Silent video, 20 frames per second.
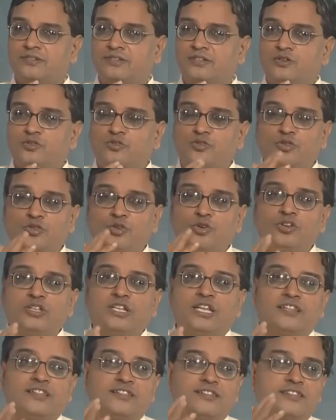You should know
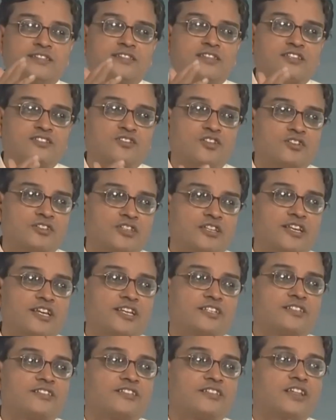that this is stress
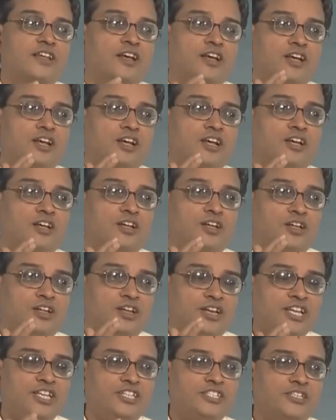concentration uh,
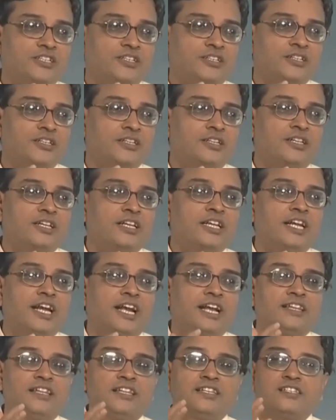region
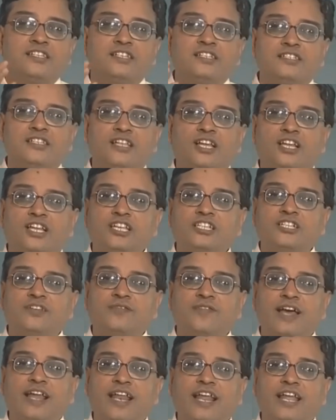and this is the region where